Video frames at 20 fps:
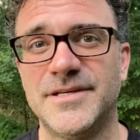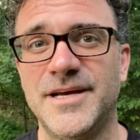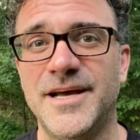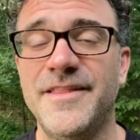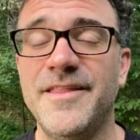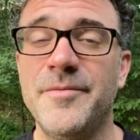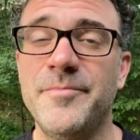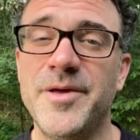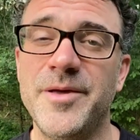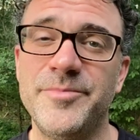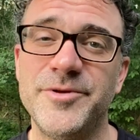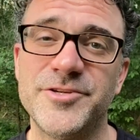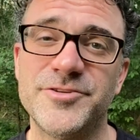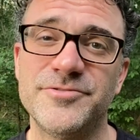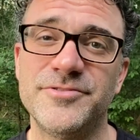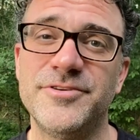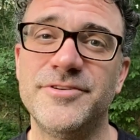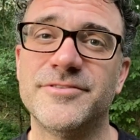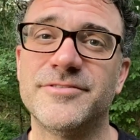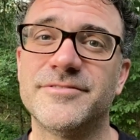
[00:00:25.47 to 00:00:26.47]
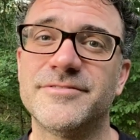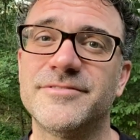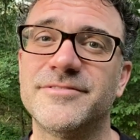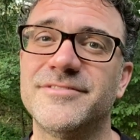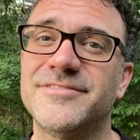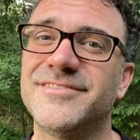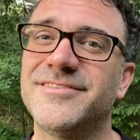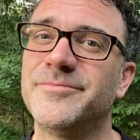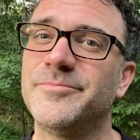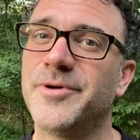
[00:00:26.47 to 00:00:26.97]
And that may be true,
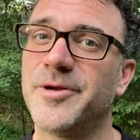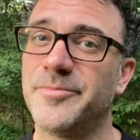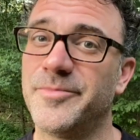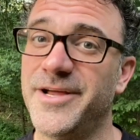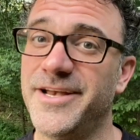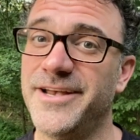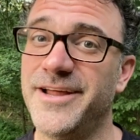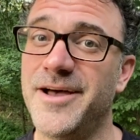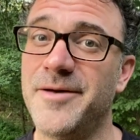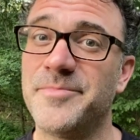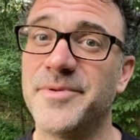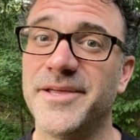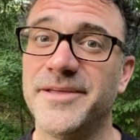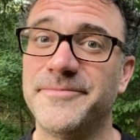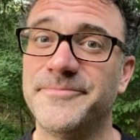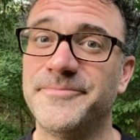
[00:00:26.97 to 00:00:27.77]
but it might not be.